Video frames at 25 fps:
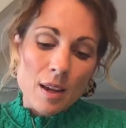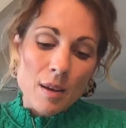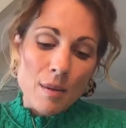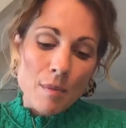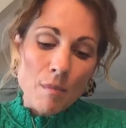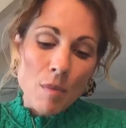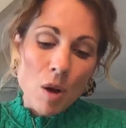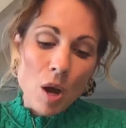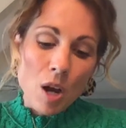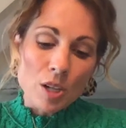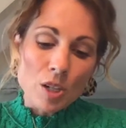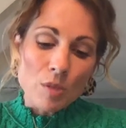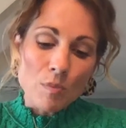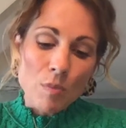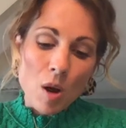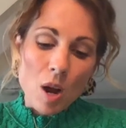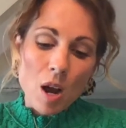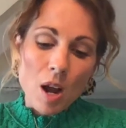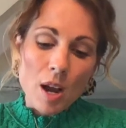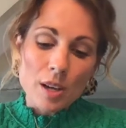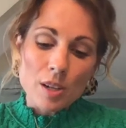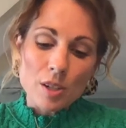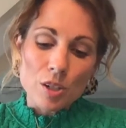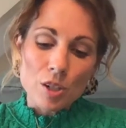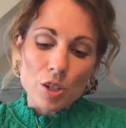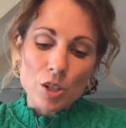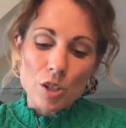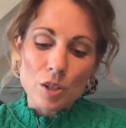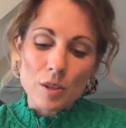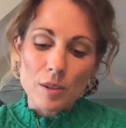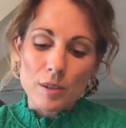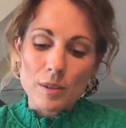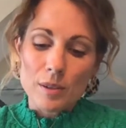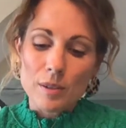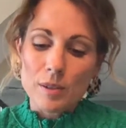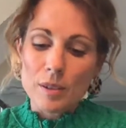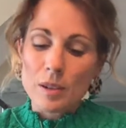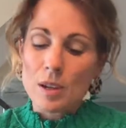Modge Podge.
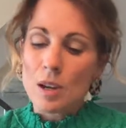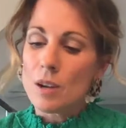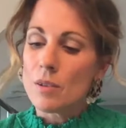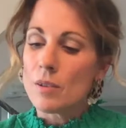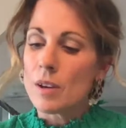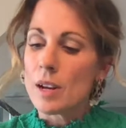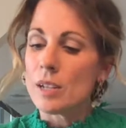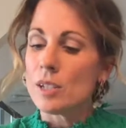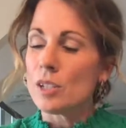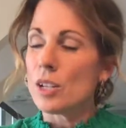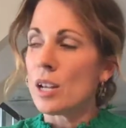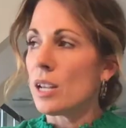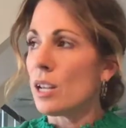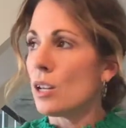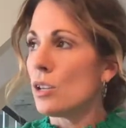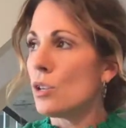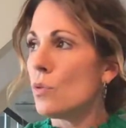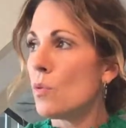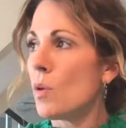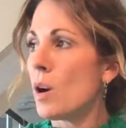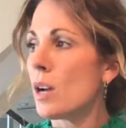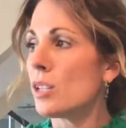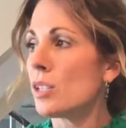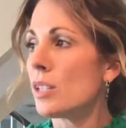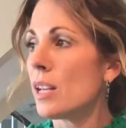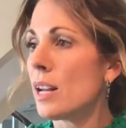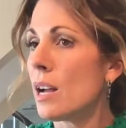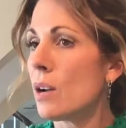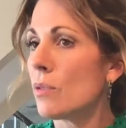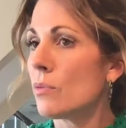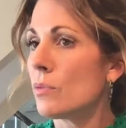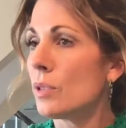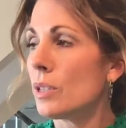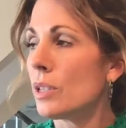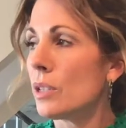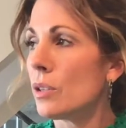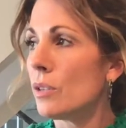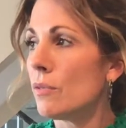All right, Jake, can you wash that out
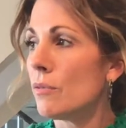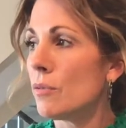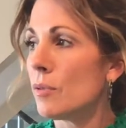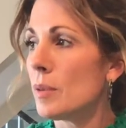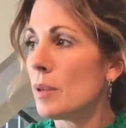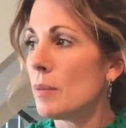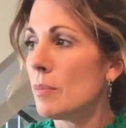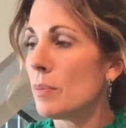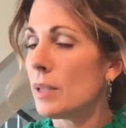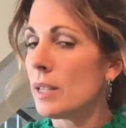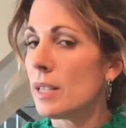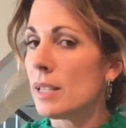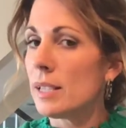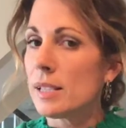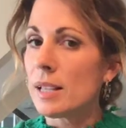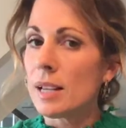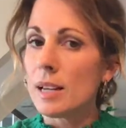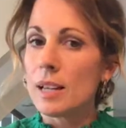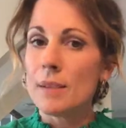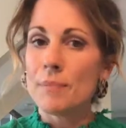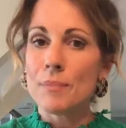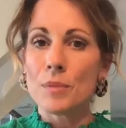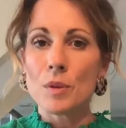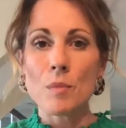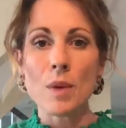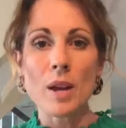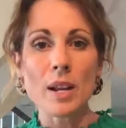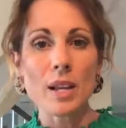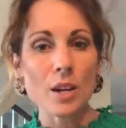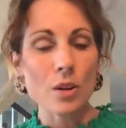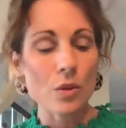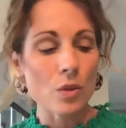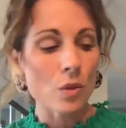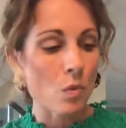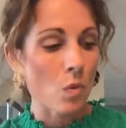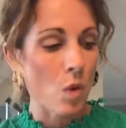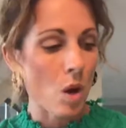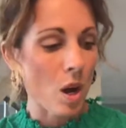really good for me, please, honey? You might
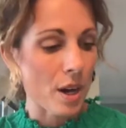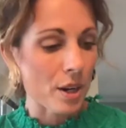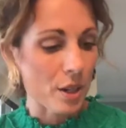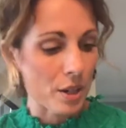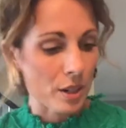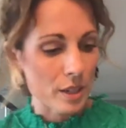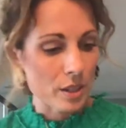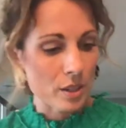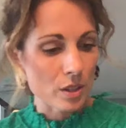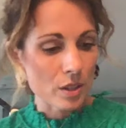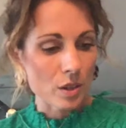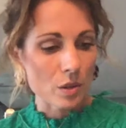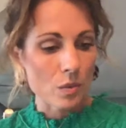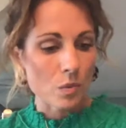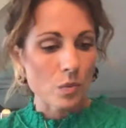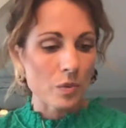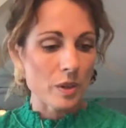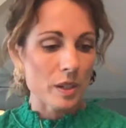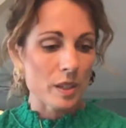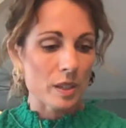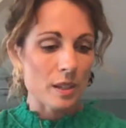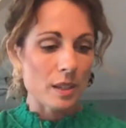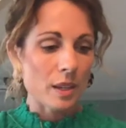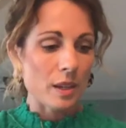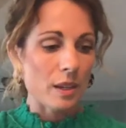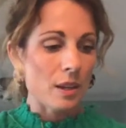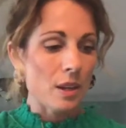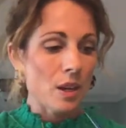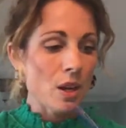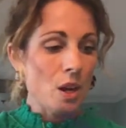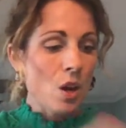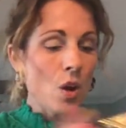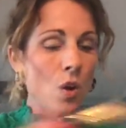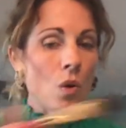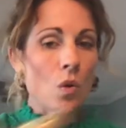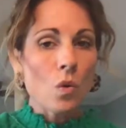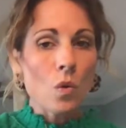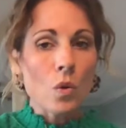hear the water. He's going to rinse it.
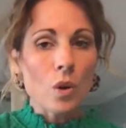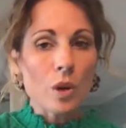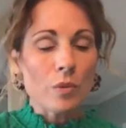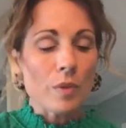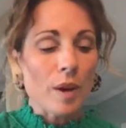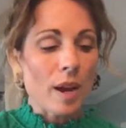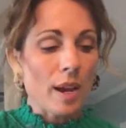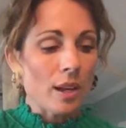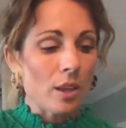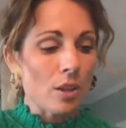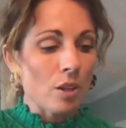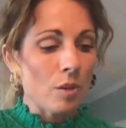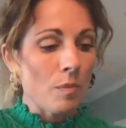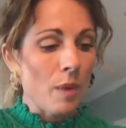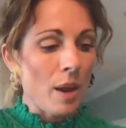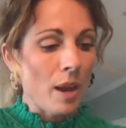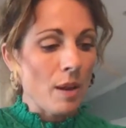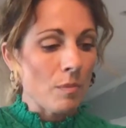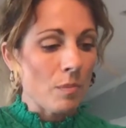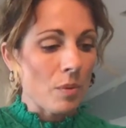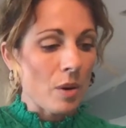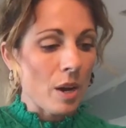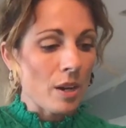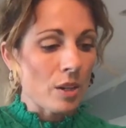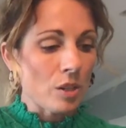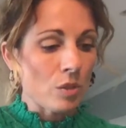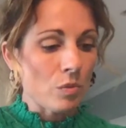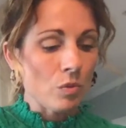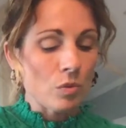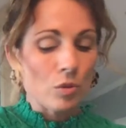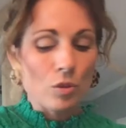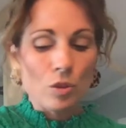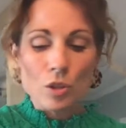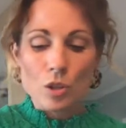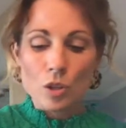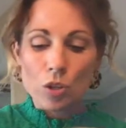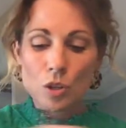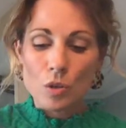Or a regular paintbrush will
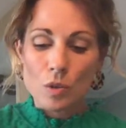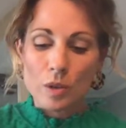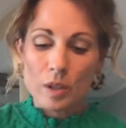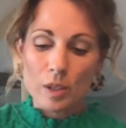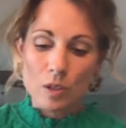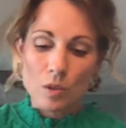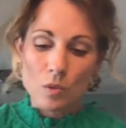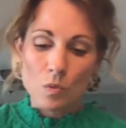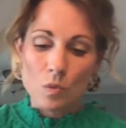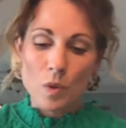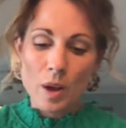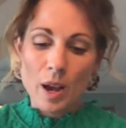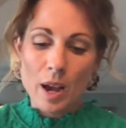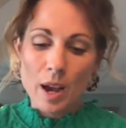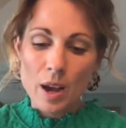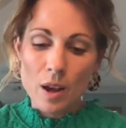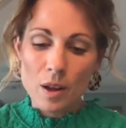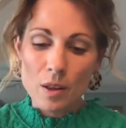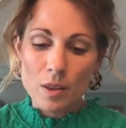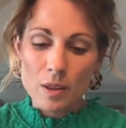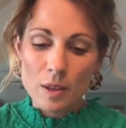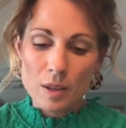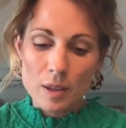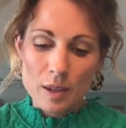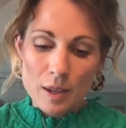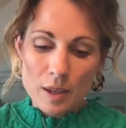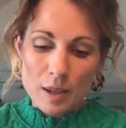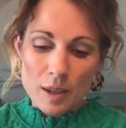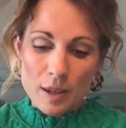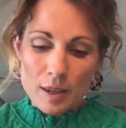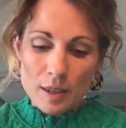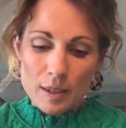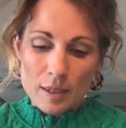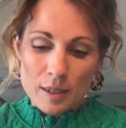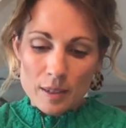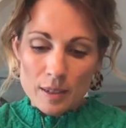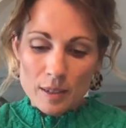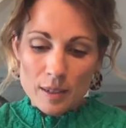do as well
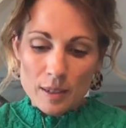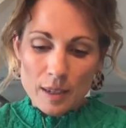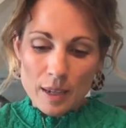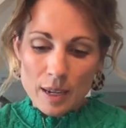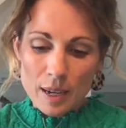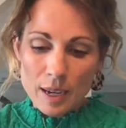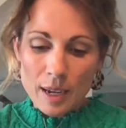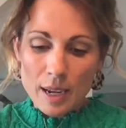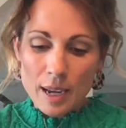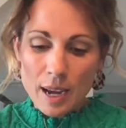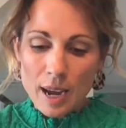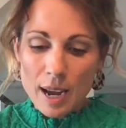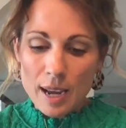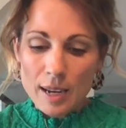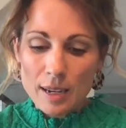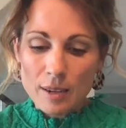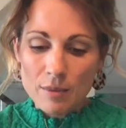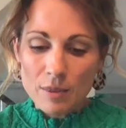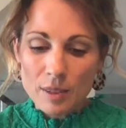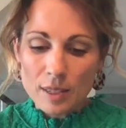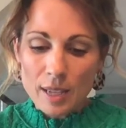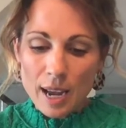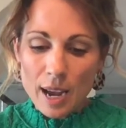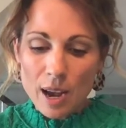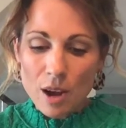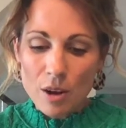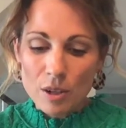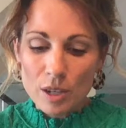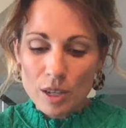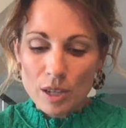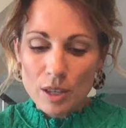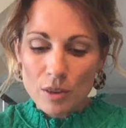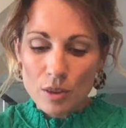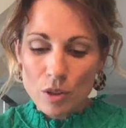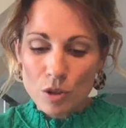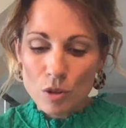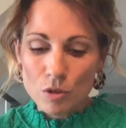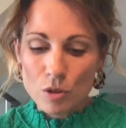to get kind of down
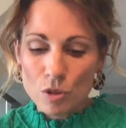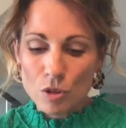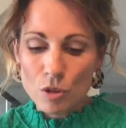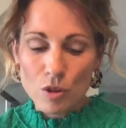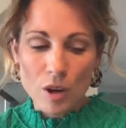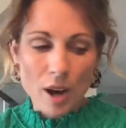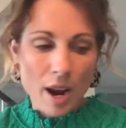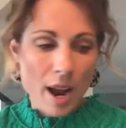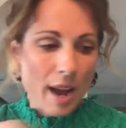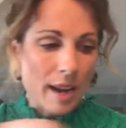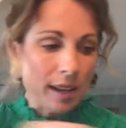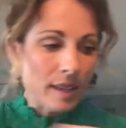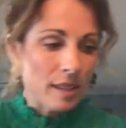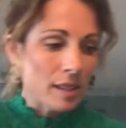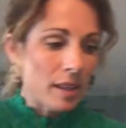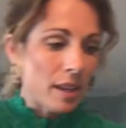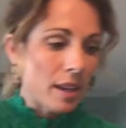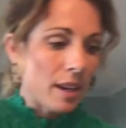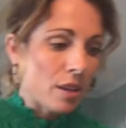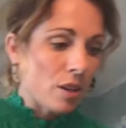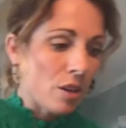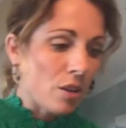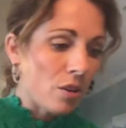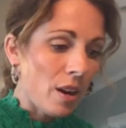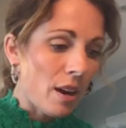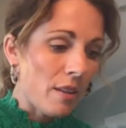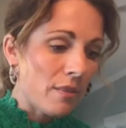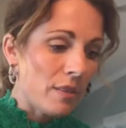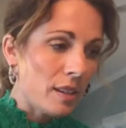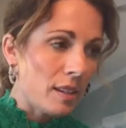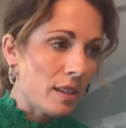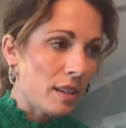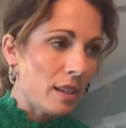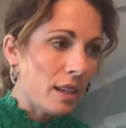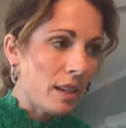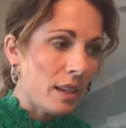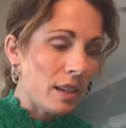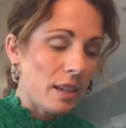in those cracks and
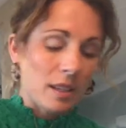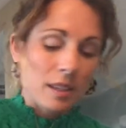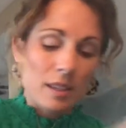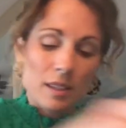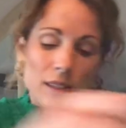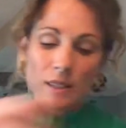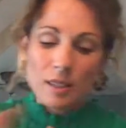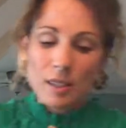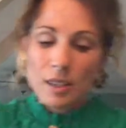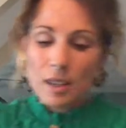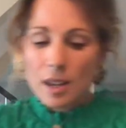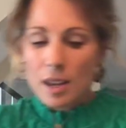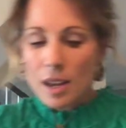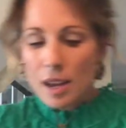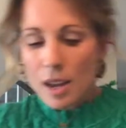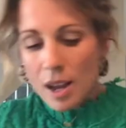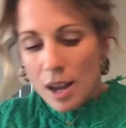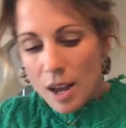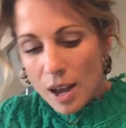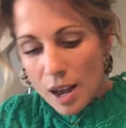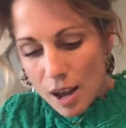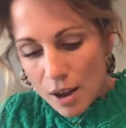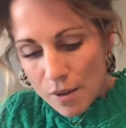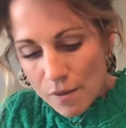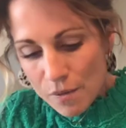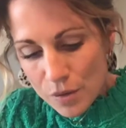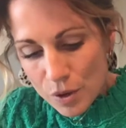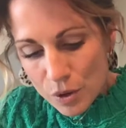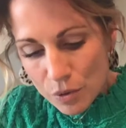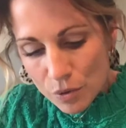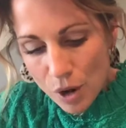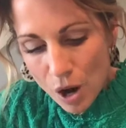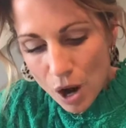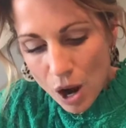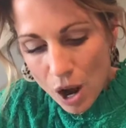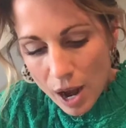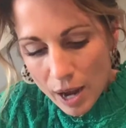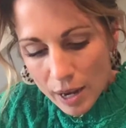crevices of the
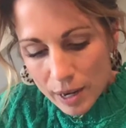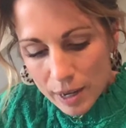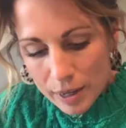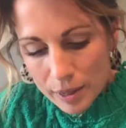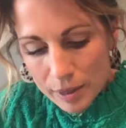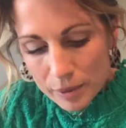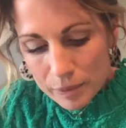rock.